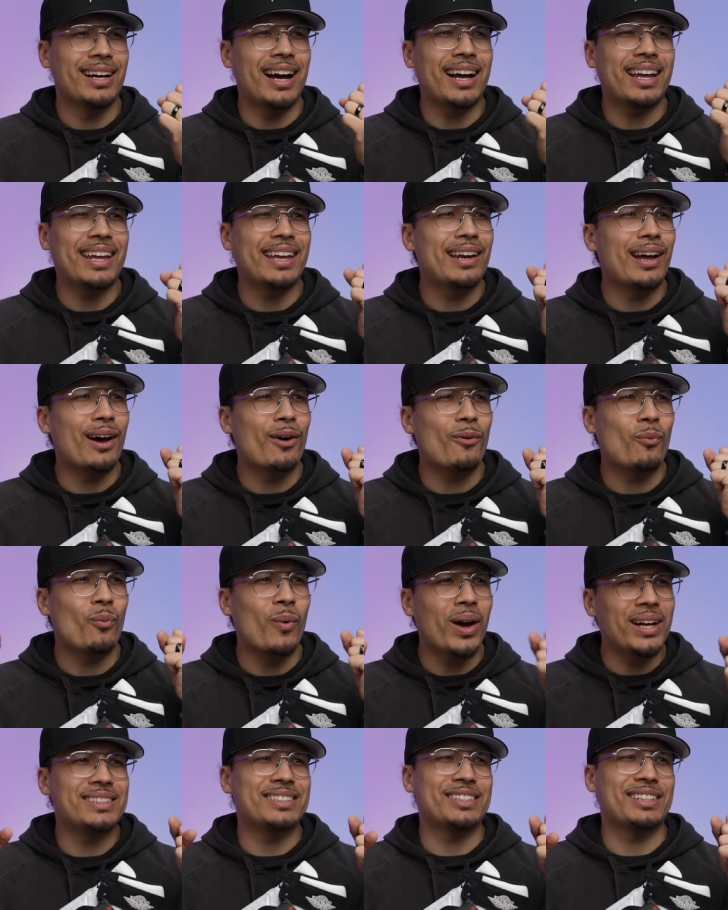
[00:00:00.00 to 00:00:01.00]
I cannot
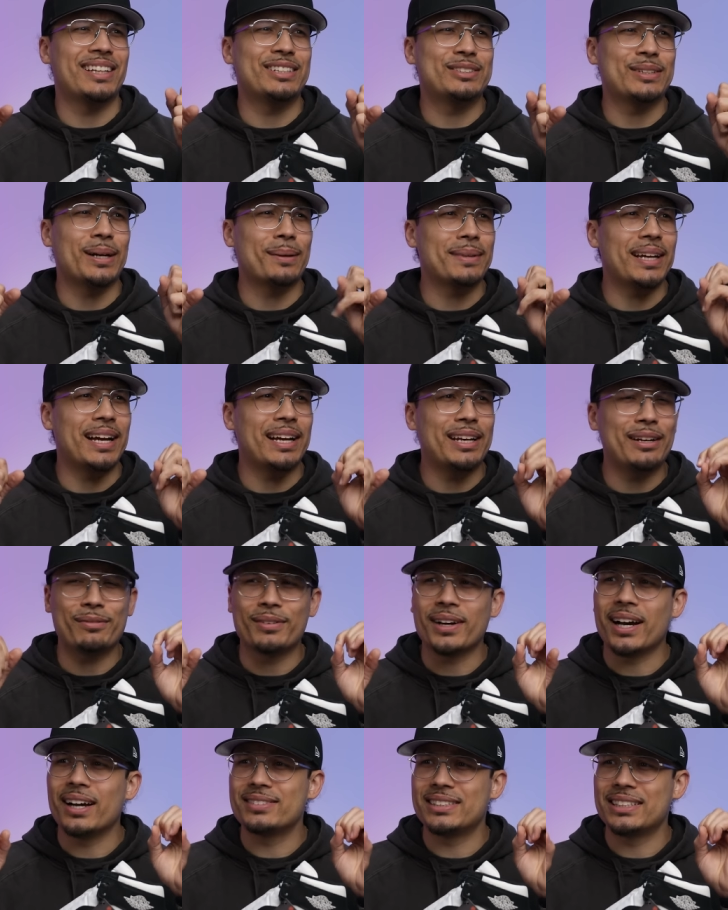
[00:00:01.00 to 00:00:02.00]
wait till they drop the
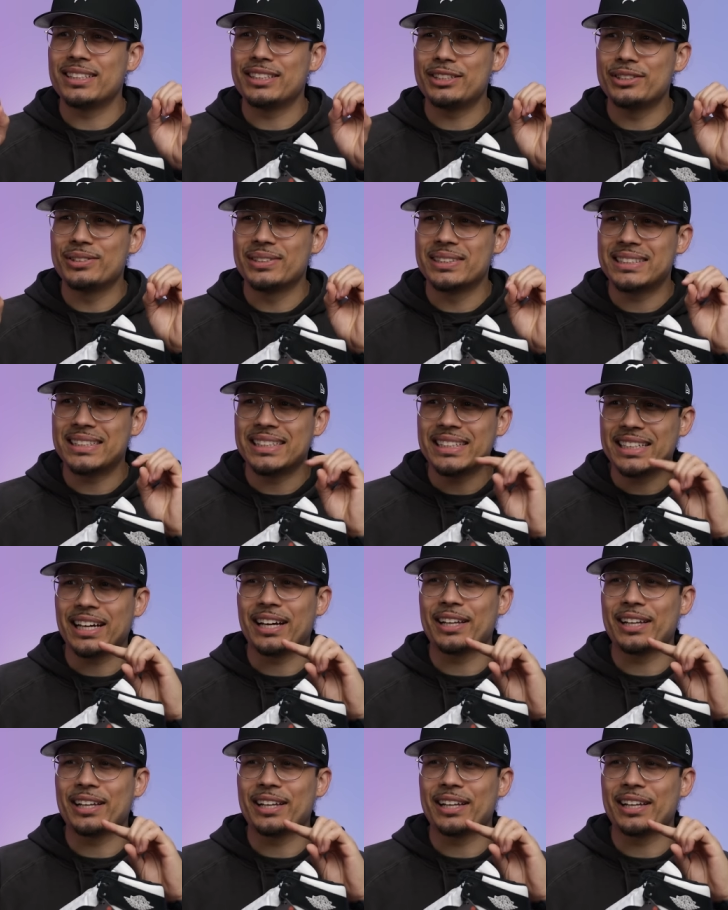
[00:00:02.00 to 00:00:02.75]
85s in the UNC